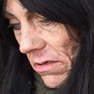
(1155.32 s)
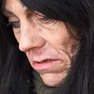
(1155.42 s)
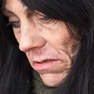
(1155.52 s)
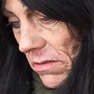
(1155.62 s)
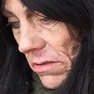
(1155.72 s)

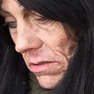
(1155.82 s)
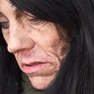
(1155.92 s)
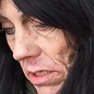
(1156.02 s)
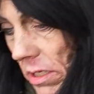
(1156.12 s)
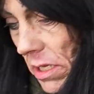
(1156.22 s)
So what's
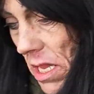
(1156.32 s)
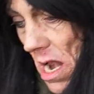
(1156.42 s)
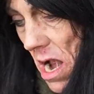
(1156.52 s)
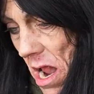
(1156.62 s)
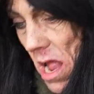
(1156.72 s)
the
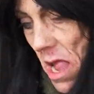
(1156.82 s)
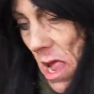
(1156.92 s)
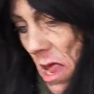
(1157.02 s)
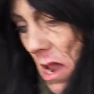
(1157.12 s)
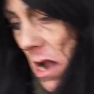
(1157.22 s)
strongest
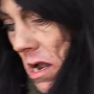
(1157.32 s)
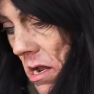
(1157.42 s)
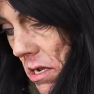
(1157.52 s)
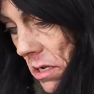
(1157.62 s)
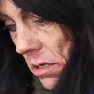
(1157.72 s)
message you'll
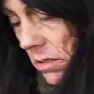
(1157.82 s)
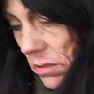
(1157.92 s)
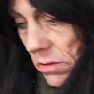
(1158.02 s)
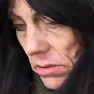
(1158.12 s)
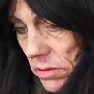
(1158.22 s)
send to the
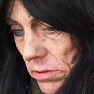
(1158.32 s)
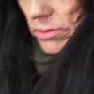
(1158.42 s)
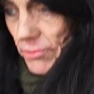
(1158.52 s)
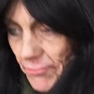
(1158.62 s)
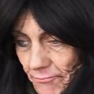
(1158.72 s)
kids to
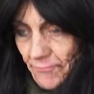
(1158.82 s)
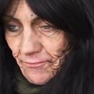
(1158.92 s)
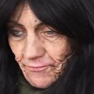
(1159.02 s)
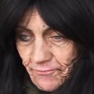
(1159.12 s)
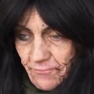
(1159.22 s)
stay
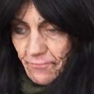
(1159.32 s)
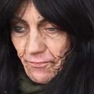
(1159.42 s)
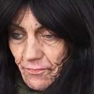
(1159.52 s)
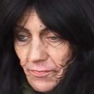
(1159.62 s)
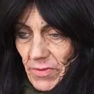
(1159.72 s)
on the
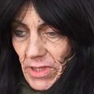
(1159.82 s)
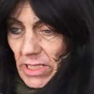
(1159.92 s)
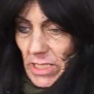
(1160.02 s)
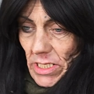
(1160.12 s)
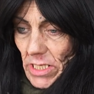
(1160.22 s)
porch and not
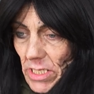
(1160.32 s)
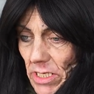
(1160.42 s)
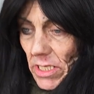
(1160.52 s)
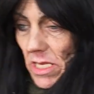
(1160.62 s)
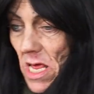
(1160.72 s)
jump in the
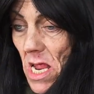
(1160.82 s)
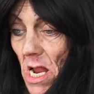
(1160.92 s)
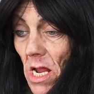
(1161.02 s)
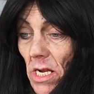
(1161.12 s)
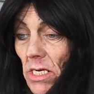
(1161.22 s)
streets? What
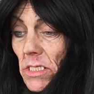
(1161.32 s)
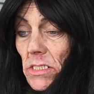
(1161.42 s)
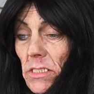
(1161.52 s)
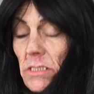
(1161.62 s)
would it be?